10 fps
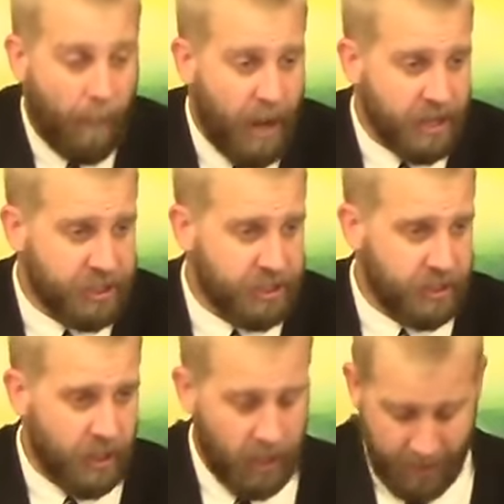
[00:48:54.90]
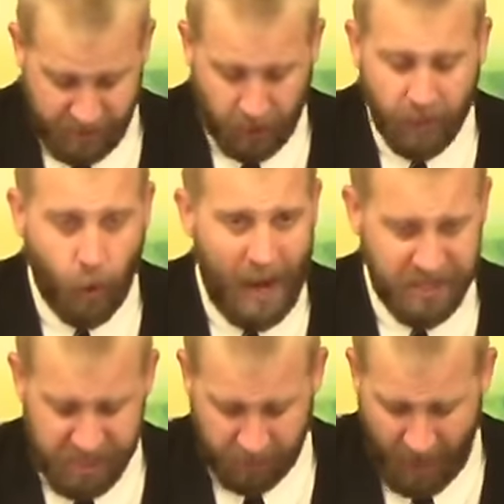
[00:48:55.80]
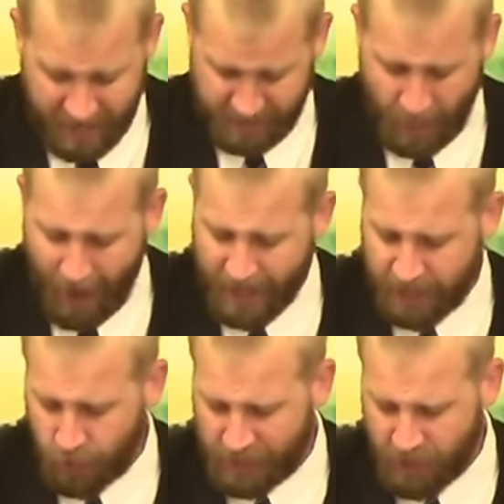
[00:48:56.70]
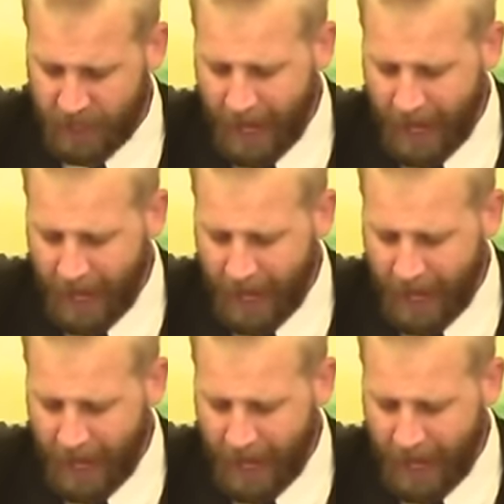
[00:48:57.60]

much? It's a good question, right? Is I want to do what's right.